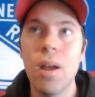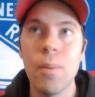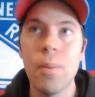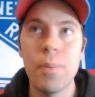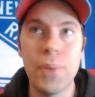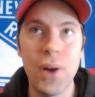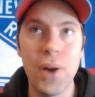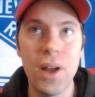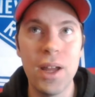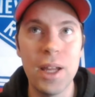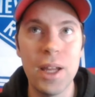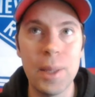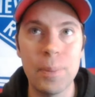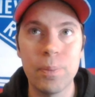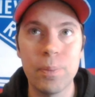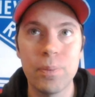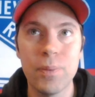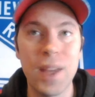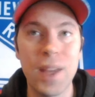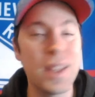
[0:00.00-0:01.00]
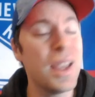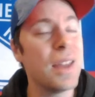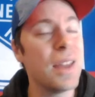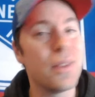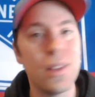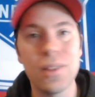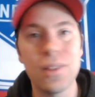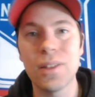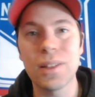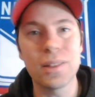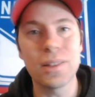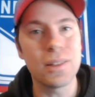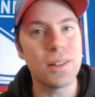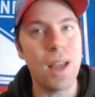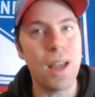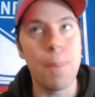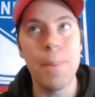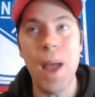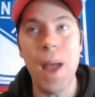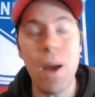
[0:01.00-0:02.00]
But again, the
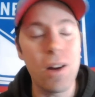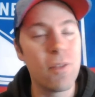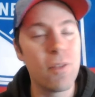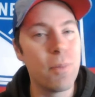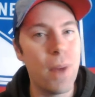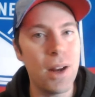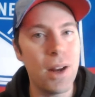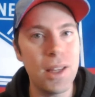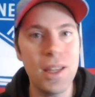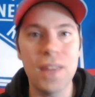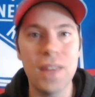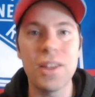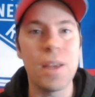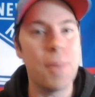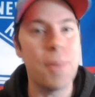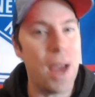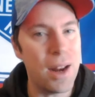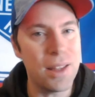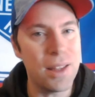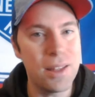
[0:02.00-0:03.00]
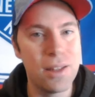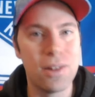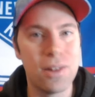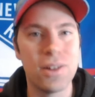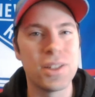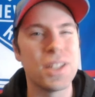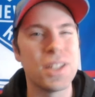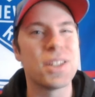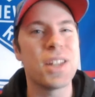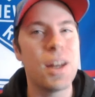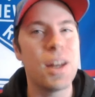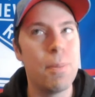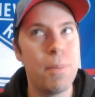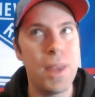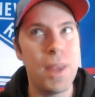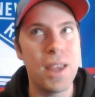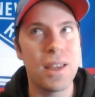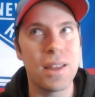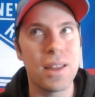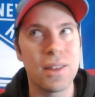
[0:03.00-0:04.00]
amount of money and the amount of years, it's going to
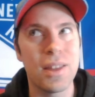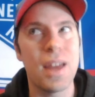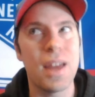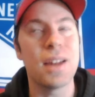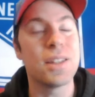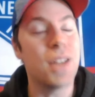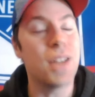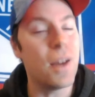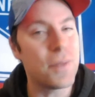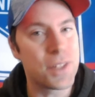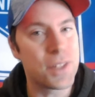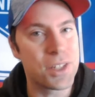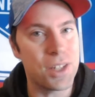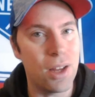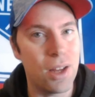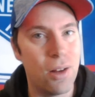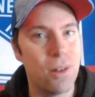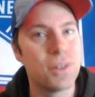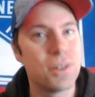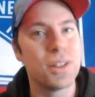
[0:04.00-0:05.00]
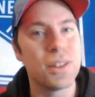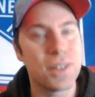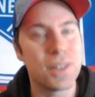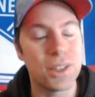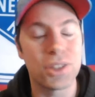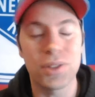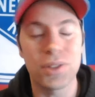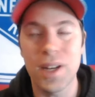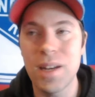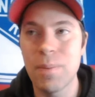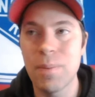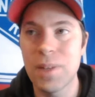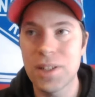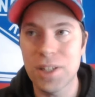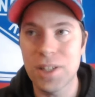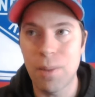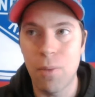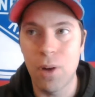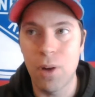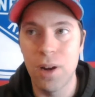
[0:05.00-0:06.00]
make that a tough sell to trade him to
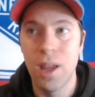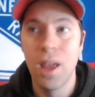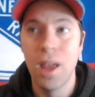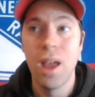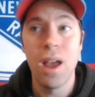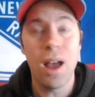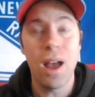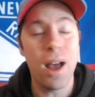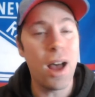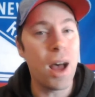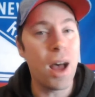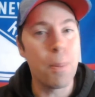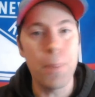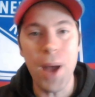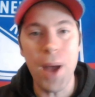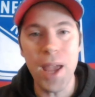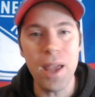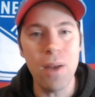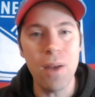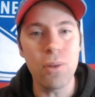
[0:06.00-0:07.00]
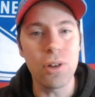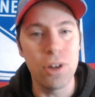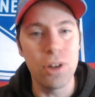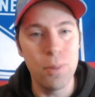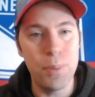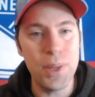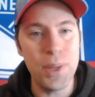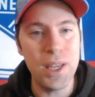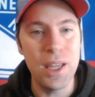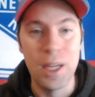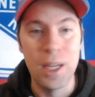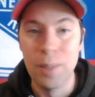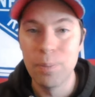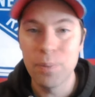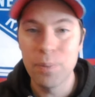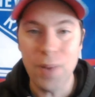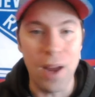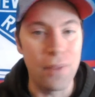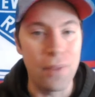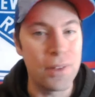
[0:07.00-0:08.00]
someone. A buyout could be
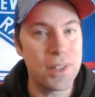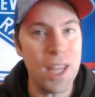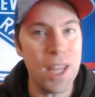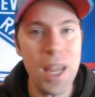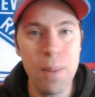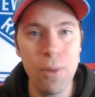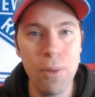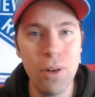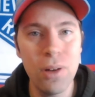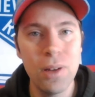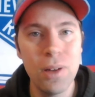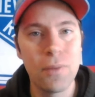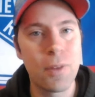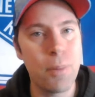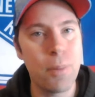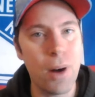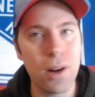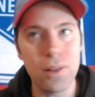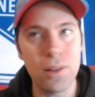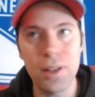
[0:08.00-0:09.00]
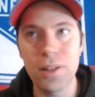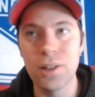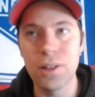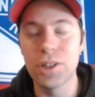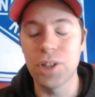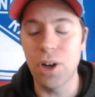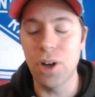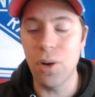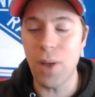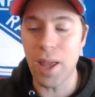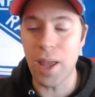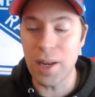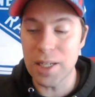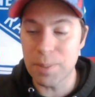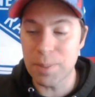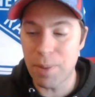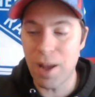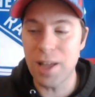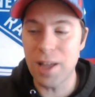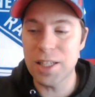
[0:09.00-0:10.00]
on the table for Barclay Goodrow. And it's
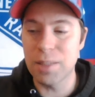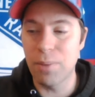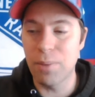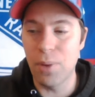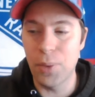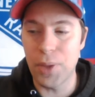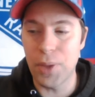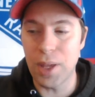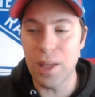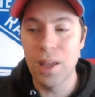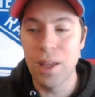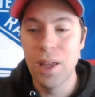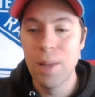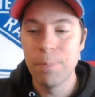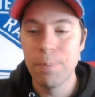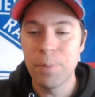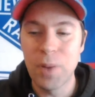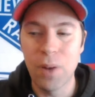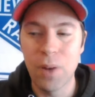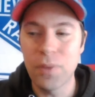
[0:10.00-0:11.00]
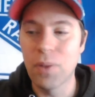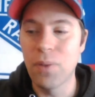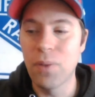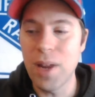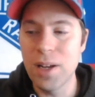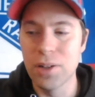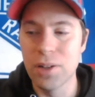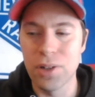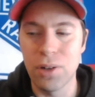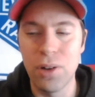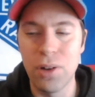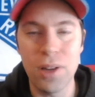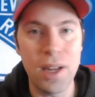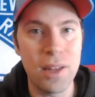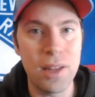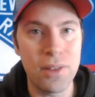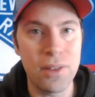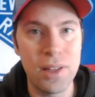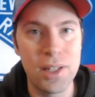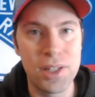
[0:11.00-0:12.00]
possible that, you know, if the Rangers are looking
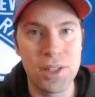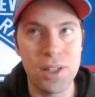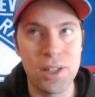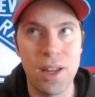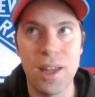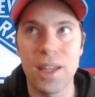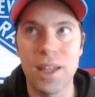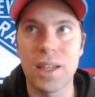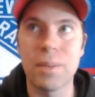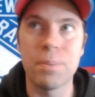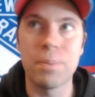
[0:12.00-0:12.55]
at this like,